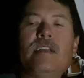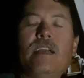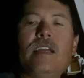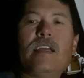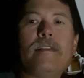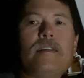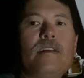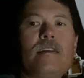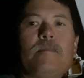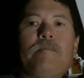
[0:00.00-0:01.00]

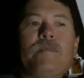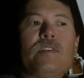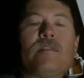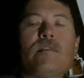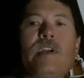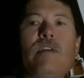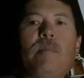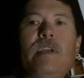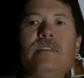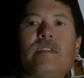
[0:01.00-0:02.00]
and just learn how
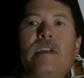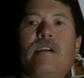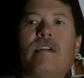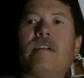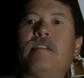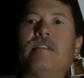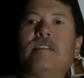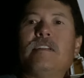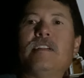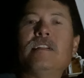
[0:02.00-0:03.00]
amazing they are.
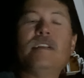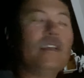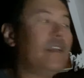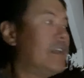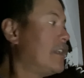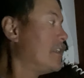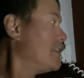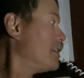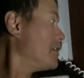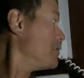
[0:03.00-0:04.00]

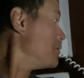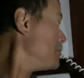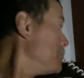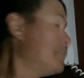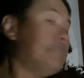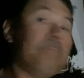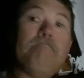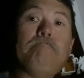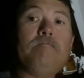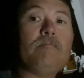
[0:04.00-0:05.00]

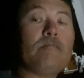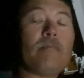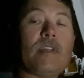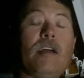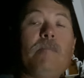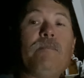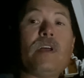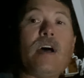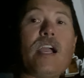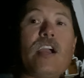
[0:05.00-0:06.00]
And I'm
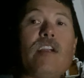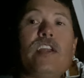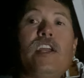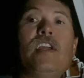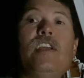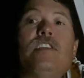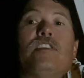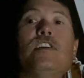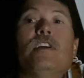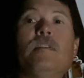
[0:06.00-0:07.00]
tired as
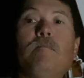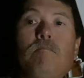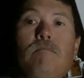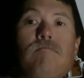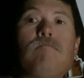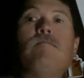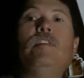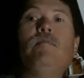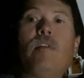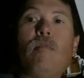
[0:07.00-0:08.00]

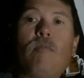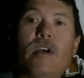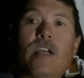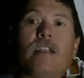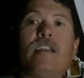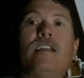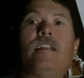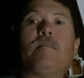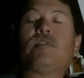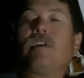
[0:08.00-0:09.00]
you know what, and
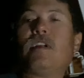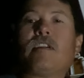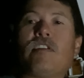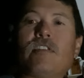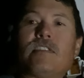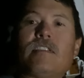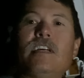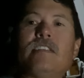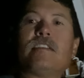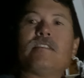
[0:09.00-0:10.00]
I'm trying to curse
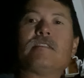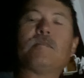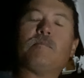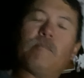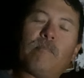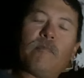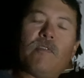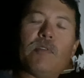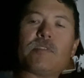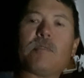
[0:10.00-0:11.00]
less because some
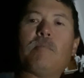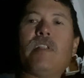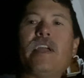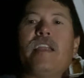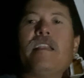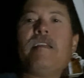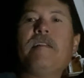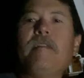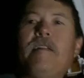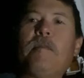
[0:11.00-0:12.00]
folks complain,
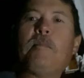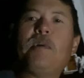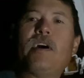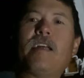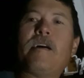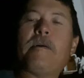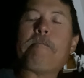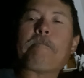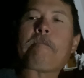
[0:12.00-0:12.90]
but I'm